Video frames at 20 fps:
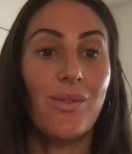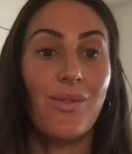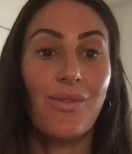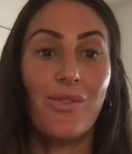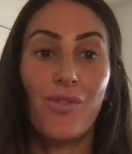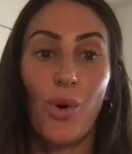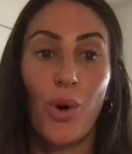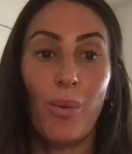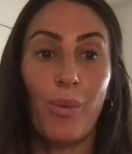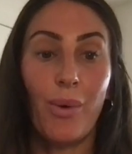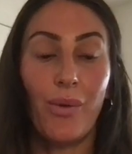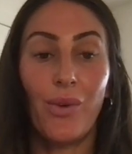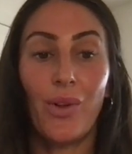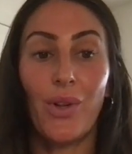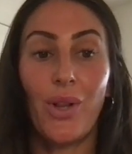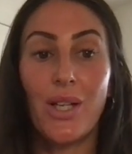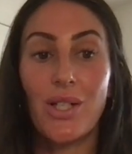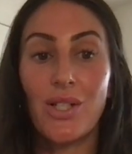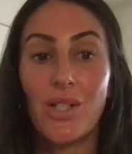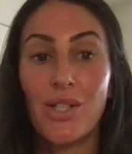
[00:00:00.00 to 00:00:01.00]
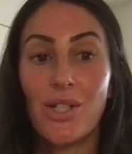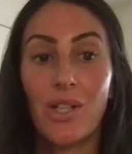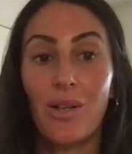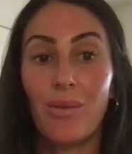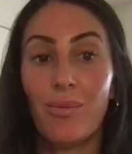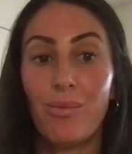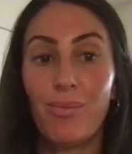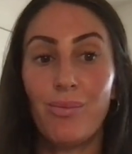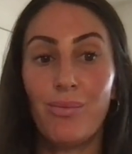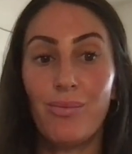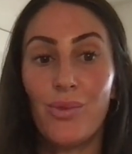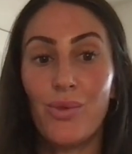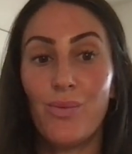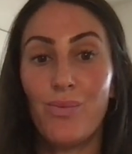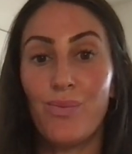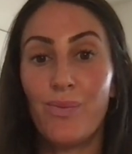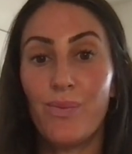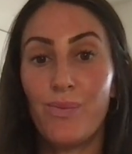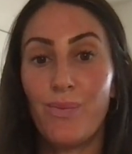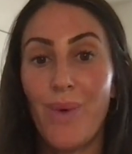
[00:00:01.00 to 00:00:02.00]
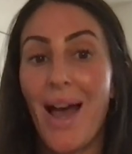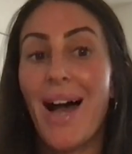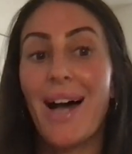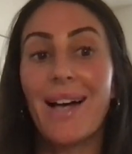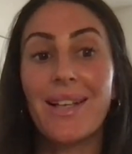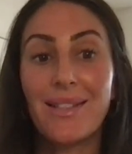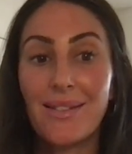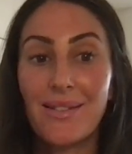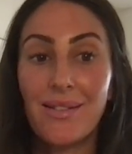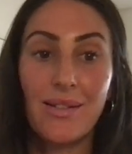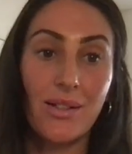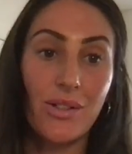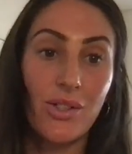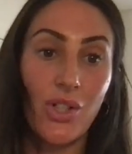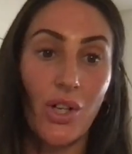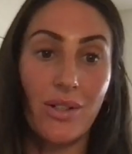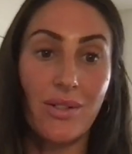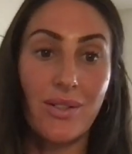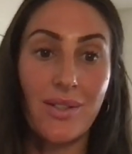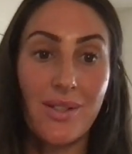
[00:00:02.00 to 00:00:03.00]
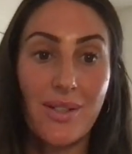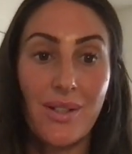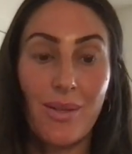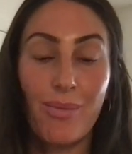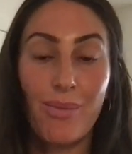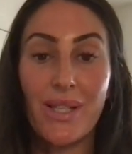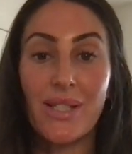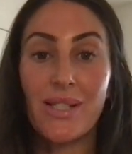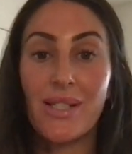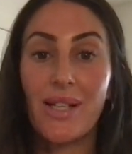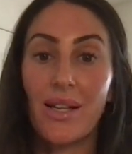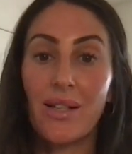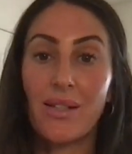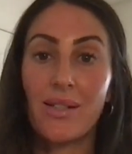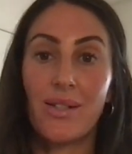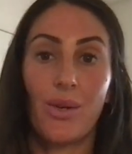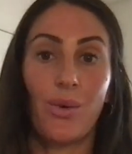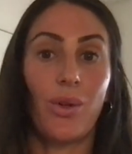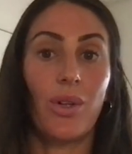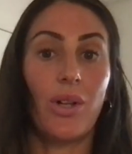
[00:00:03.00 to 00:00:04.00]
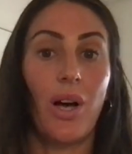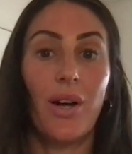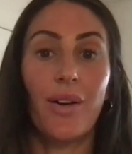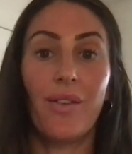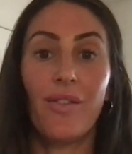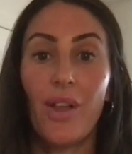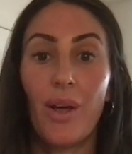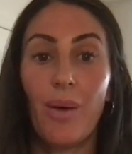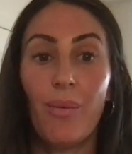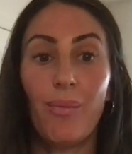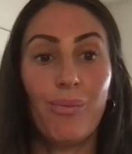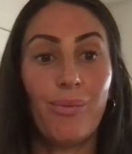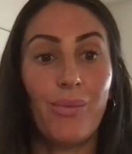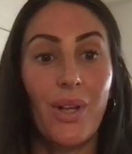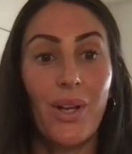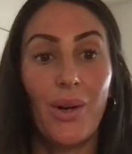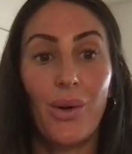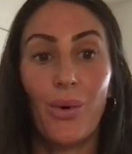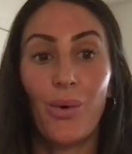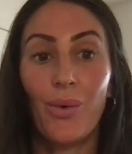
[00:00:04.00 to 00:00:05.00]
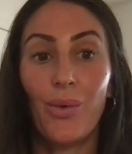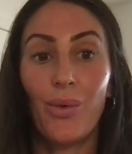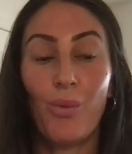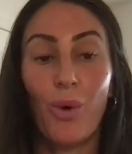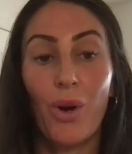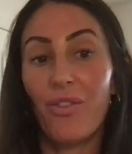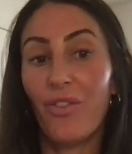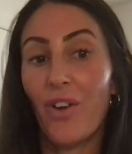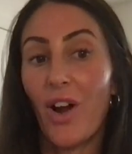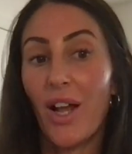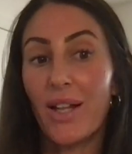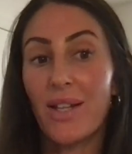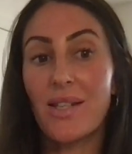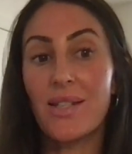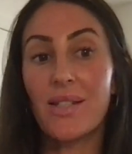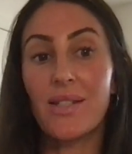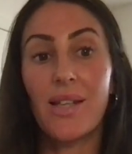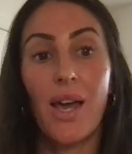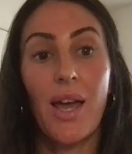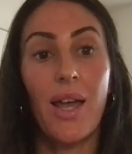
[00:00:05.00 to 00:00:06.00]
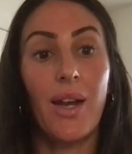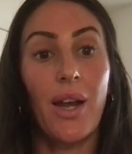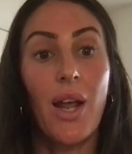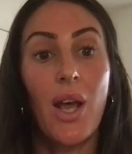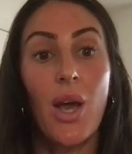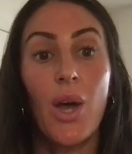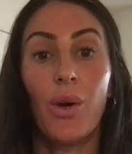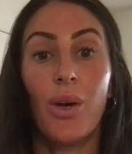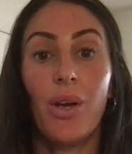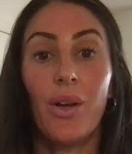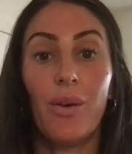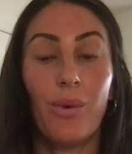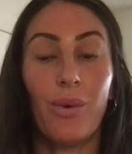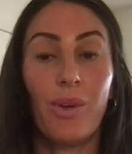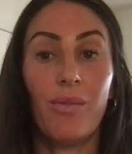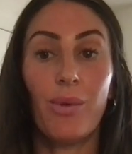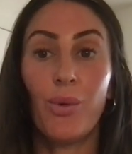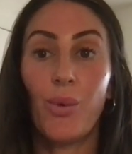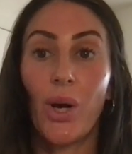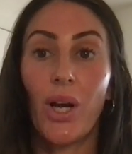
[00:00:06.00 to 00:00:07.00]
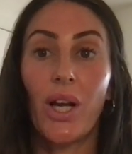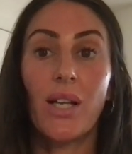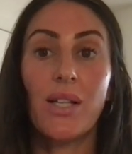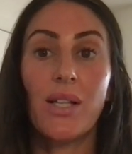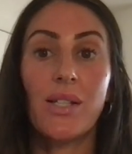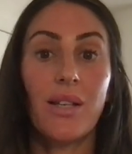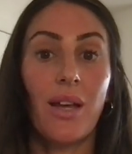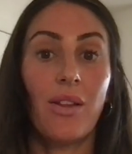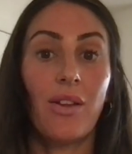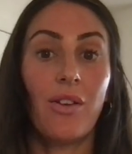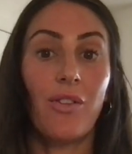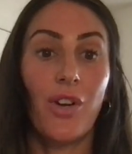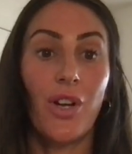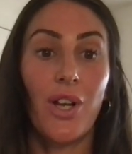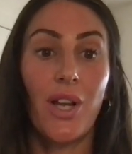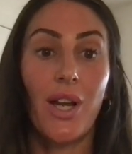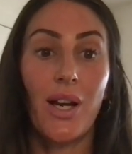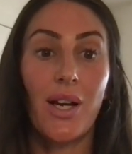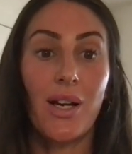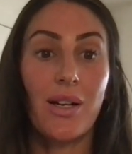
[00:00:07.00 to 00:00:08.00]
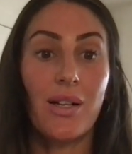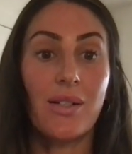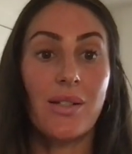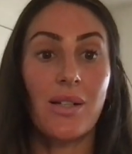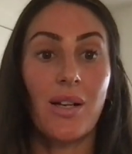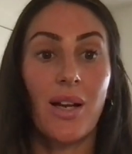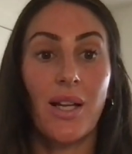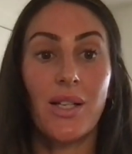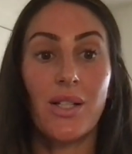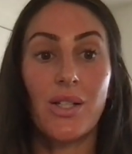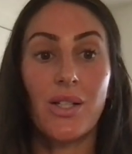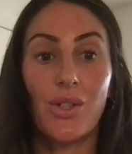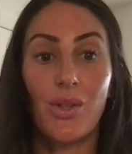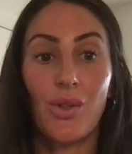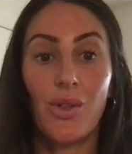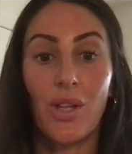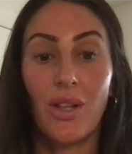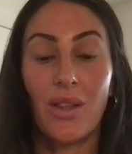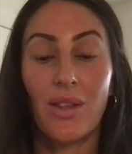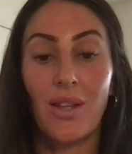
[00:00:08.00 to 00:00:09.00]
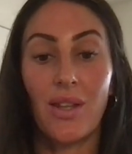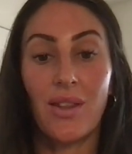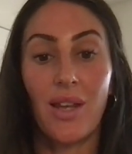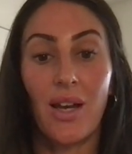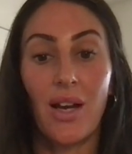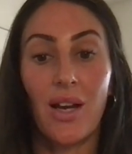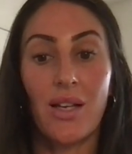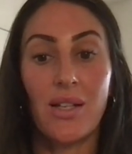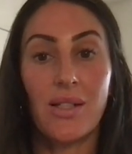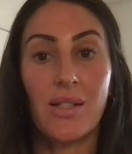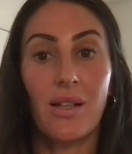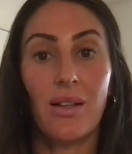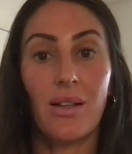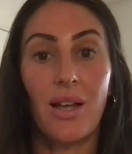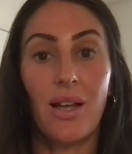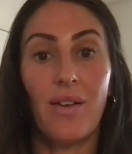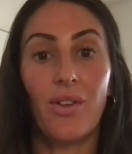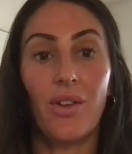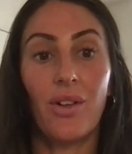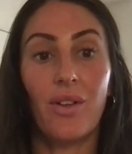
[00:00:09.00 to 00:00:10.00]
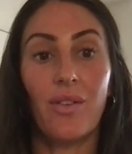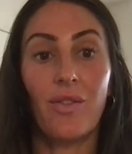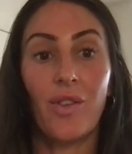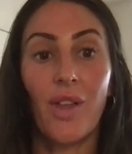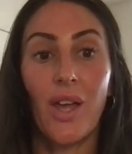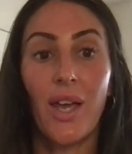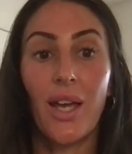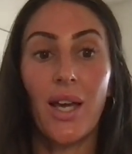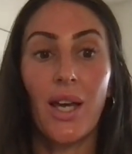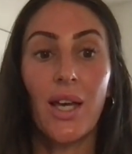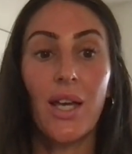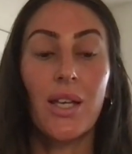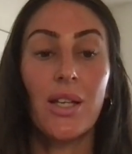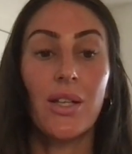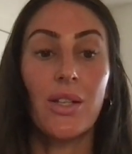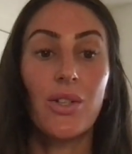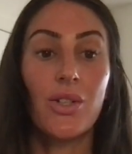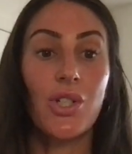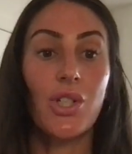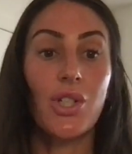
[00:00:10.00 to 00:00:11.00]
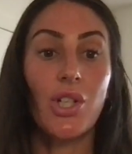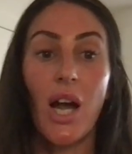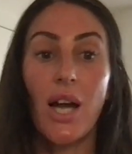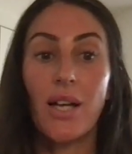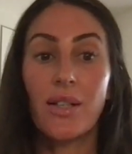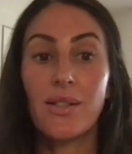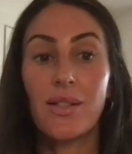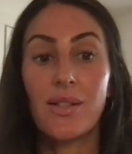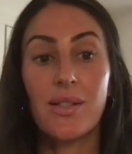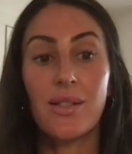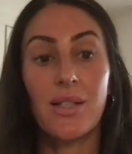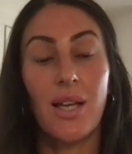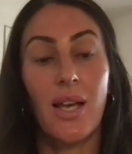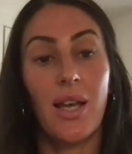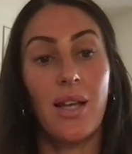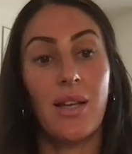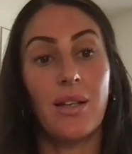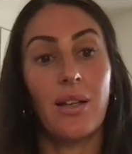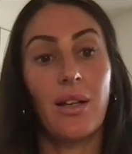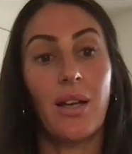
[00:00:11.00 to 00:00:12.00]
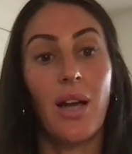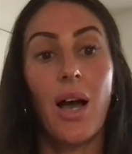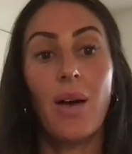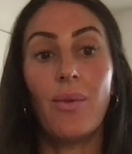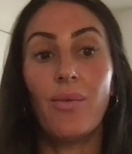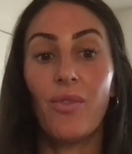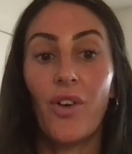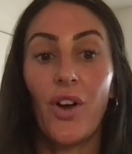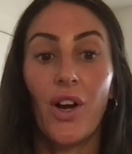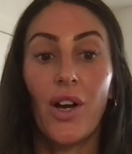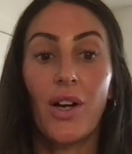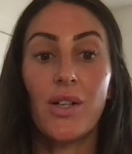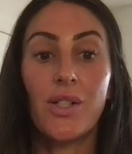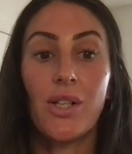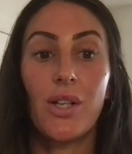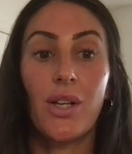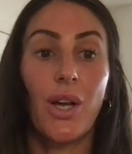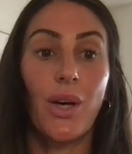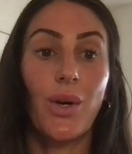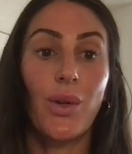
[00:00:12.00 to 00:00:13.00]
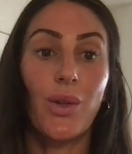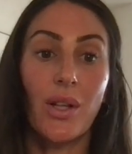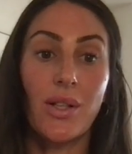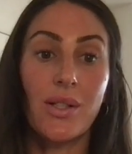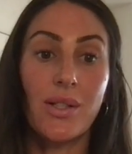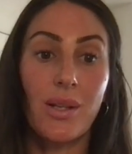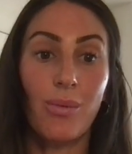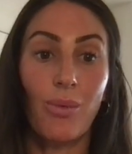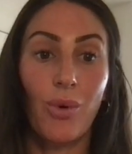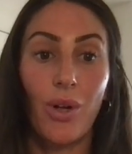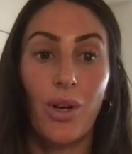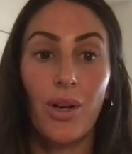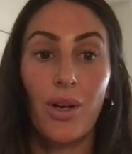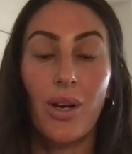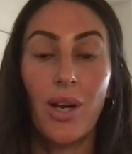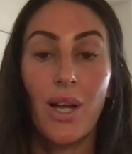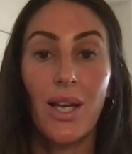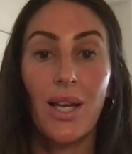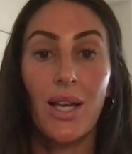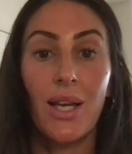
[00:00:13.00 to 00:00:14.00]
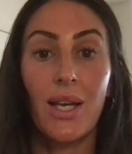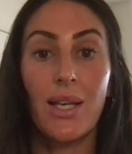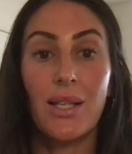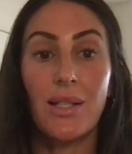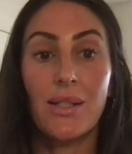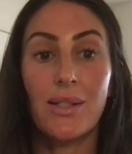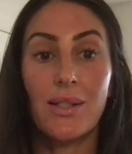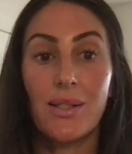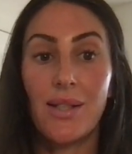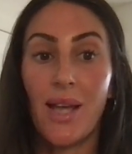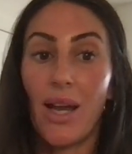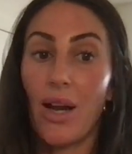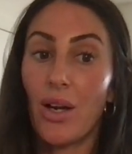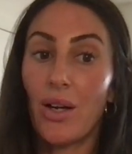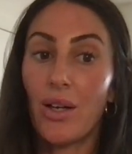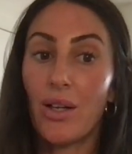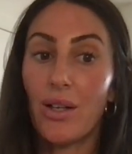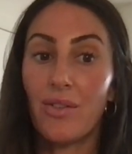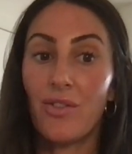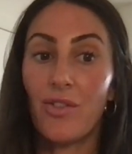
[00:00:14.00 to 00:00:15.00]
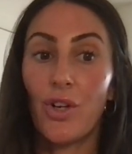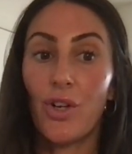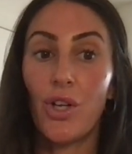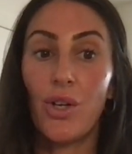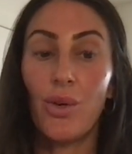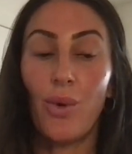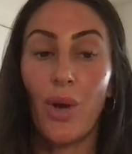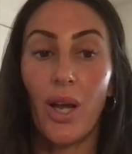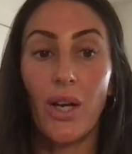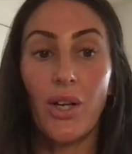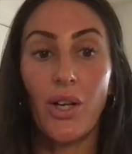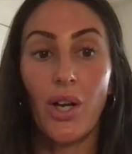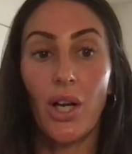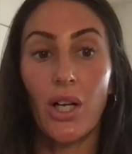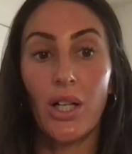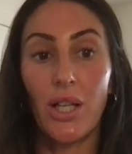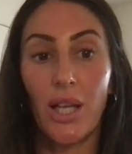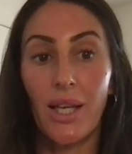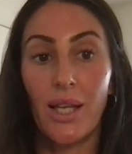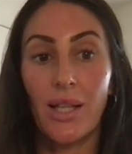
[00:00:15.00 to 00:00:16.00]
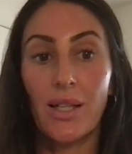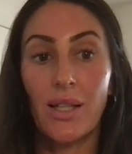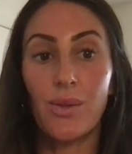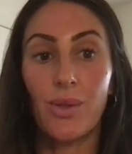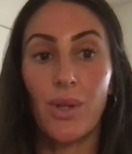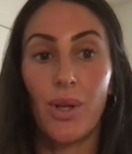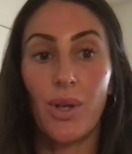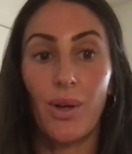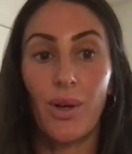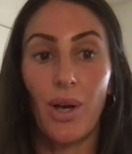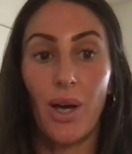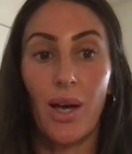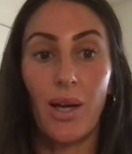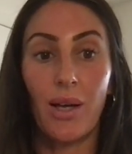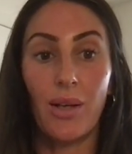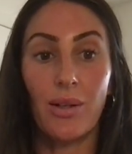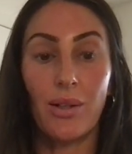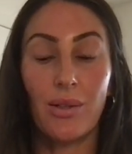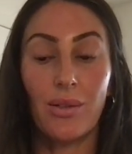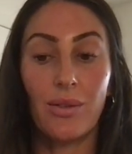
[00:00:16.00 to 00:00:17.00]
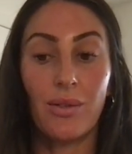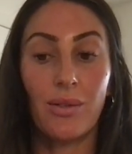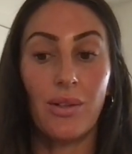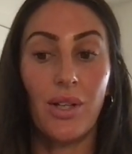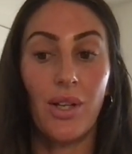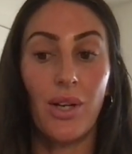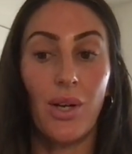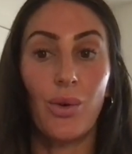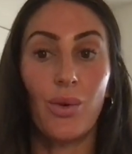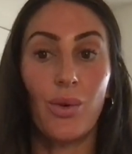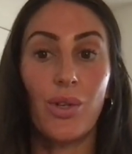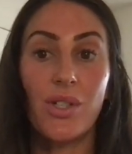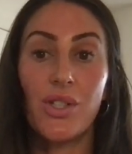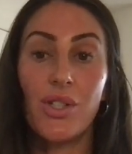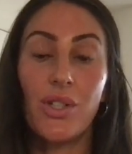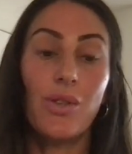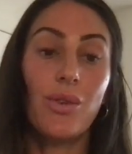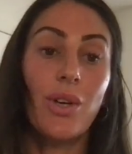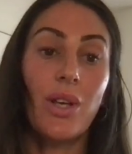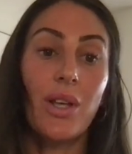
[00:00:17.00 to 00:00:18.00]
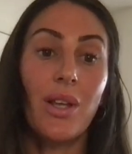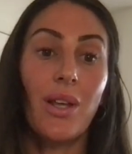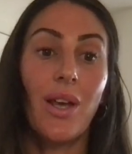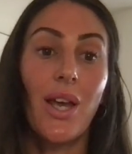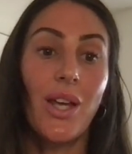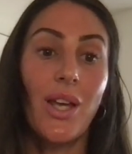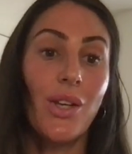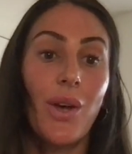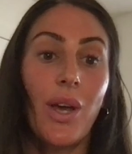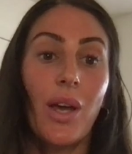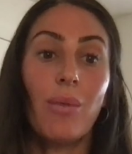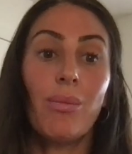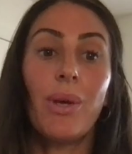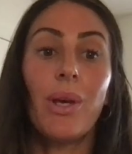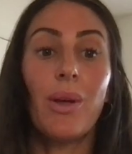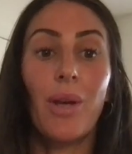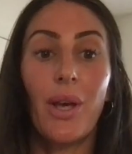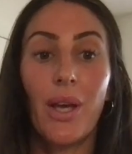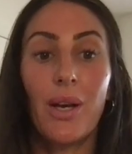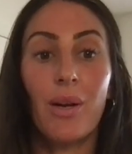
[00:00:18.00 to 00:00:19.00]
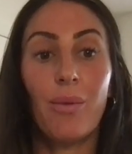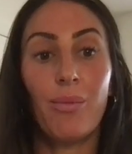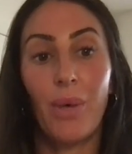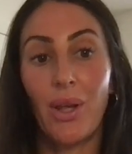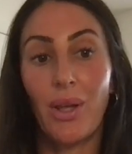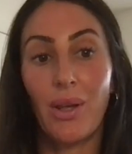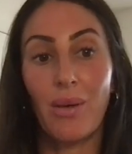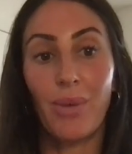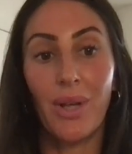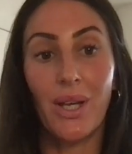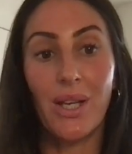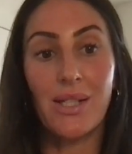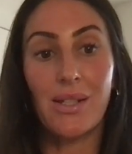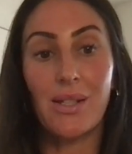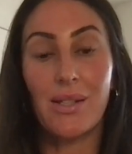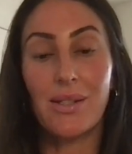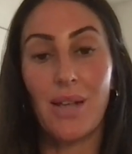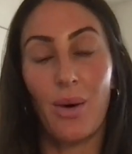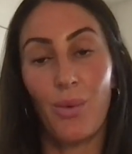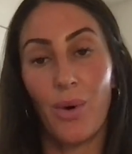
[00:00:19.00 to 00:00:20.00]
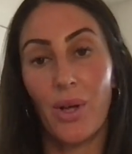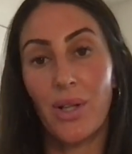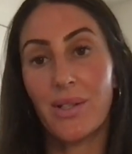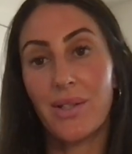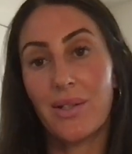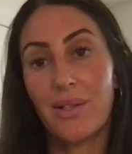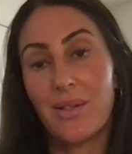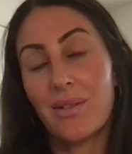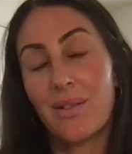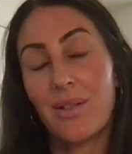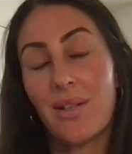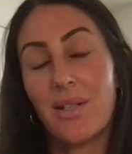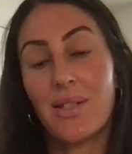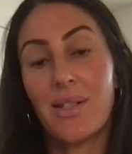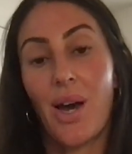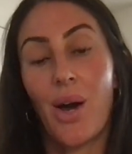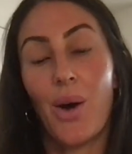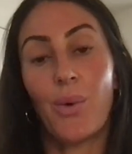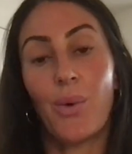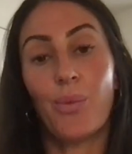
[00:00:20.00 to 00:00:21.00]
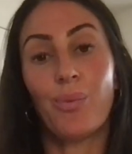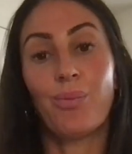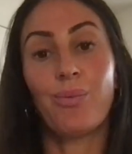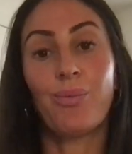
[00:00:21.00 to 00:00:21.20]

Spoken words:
form a relationship past just the business. So a lot of them, we're friends and we've been working together for years. And I do think that there is a level of like trust and comfort to know that someone is there for you and your clients. Because you can't be in a million places at once. So